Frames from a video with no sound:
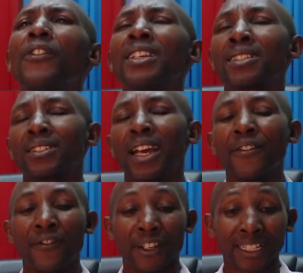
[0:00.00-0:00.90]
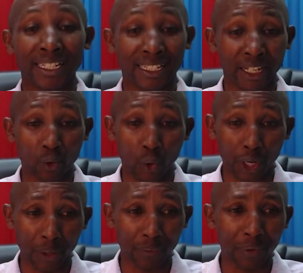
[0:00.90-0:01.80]
ever emphasized, and we'll
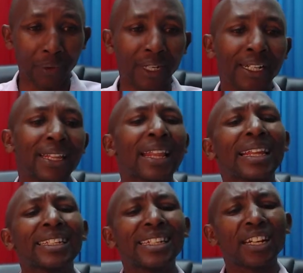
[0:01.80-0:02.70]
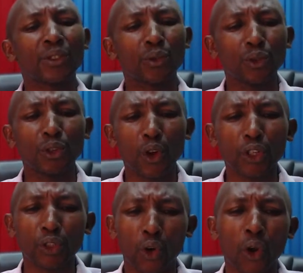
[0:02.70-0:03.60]
keep doing it, that the chair should
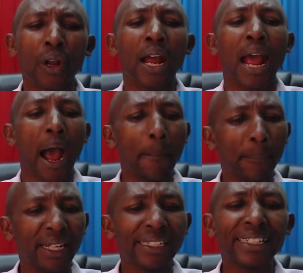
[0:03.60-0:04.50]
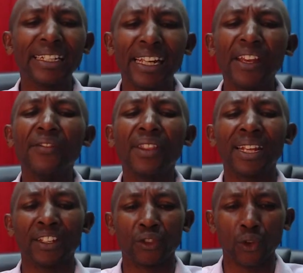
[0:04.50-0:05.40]
not call a meeting if
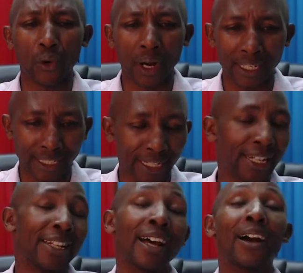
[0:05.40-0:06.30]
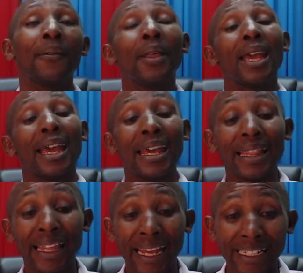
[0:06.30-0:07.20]
there is no agenda.
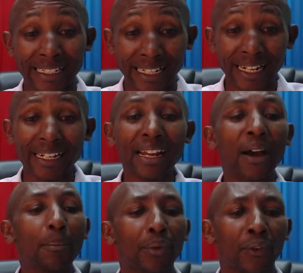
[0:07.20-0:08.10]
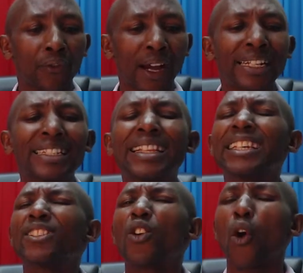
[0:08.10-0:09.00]
And the agenda provides
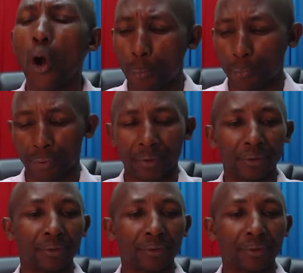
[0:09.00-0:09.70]
the scope